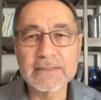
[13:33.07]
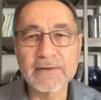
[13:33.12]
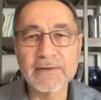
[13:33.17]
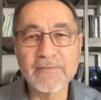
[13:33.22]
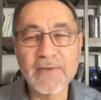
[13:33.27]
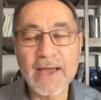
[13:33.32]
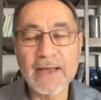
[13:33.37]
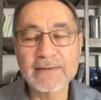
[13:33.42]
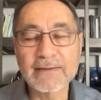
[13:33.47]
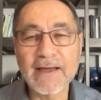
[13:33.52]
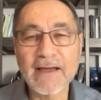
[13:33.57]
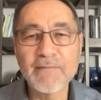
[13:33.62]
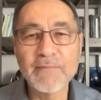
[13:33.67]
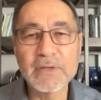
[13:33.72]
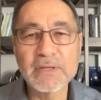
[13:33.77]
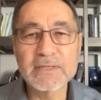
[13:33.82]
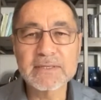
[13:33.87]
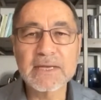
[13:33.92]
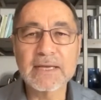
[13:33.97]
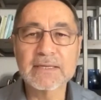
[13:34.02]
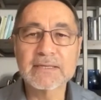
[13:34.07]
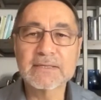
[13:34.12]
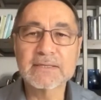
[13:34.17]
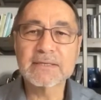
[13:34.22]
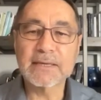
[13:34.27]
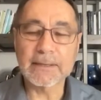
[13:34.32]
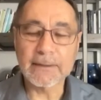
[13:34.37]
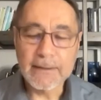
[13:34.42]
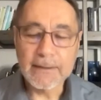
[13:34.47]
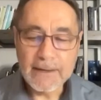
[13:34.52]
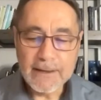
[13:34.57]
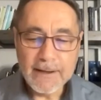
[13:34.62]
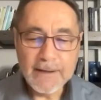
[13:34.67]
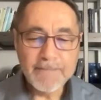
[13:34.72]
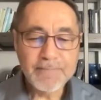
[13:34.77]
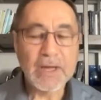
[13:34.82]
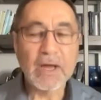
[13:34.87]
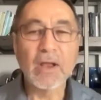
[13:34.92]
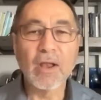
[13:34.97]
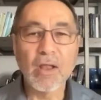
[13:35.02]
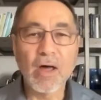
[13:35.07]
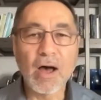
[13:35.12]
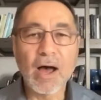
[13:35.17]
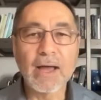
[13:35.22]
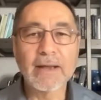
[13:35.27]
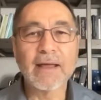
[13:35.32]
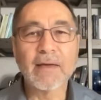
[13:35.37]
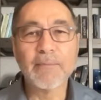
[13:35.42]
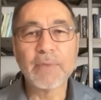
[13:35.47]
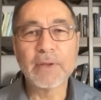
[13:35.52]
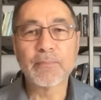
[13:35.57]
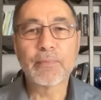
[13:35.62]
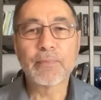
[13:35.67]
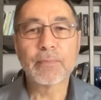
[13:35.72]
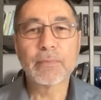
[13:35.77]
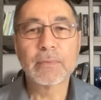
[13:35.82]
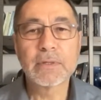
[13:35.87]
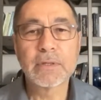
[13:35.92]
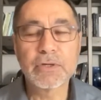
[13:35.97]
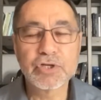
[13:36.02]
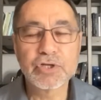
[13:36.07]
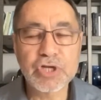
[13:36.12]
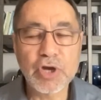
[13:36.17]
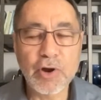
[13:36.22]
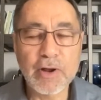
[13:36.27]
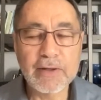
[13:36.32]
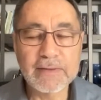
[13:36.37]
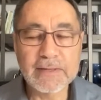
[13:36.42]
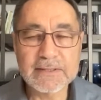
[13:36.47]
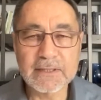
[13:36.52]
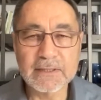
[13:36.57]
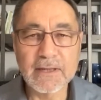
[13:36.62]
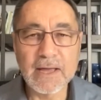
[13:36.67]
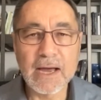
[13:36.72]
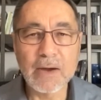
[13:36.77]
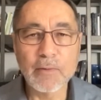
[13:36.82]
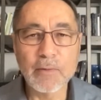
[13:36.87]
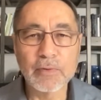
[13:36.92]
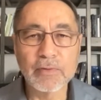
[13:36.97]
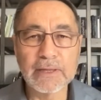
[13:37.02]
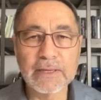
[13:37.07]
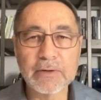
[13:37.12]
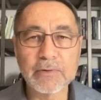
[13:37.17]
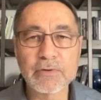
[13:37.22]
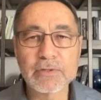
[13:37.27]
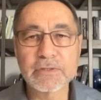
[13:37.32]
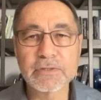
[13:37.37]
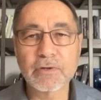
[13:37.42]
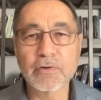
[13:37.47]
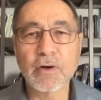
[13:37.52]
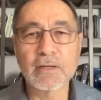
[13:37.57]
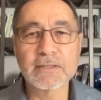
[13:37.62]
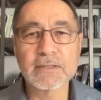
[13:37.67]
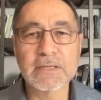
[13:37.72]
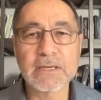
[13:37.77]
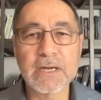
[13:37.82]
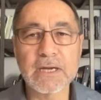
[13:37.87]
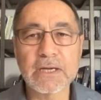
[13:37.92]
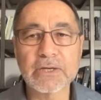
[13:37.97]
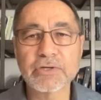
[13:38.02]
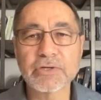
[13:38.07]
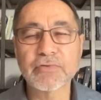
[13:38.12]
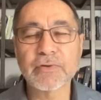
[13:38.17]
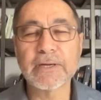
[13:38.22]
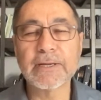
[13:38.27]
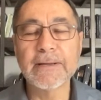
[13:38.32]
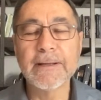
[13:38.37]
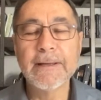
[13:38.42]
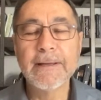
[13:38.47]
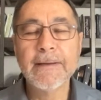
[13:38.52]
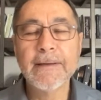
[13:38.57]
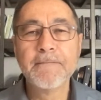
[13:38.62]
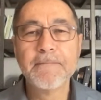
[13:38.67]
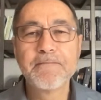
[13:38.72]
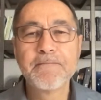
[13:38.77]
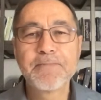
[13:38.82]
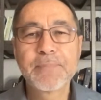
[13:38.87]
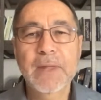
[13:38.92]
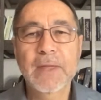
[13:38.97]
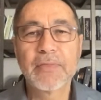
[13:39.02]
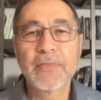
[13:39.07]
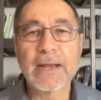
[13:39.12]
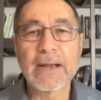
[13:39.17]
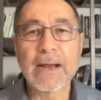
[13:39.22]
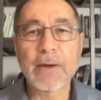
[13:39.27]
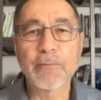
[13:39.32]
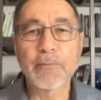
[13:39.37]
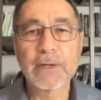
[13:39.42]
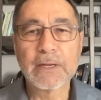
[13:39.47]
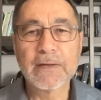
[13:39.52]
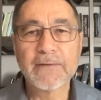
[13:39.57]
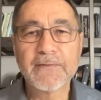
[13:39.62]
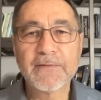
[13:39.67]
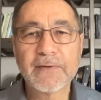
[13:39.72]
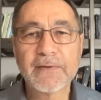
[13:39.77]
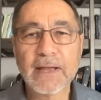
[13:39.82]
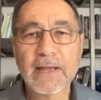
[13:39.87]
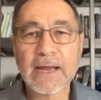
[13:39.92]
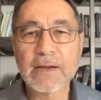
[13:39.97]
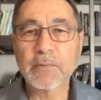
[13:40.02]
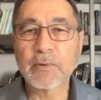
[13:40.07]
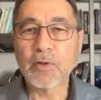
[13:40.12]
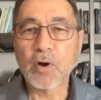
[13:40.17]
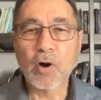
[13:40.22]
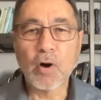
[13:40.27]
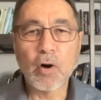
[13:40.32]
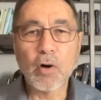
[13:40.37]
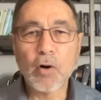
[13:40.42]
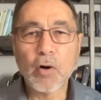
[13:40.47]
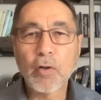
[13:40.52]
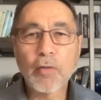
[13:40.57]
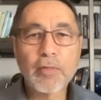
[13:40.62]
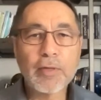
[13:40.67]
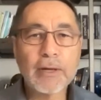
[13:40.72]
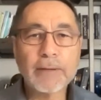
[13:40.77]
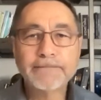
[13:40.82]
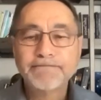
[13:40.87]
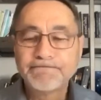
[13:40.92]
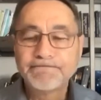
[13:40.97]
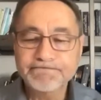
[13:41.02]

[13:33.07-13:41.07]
In fact, I've been sensing a lot, and I've been sharing this a lot with leaders across the country, that I really feel like with all the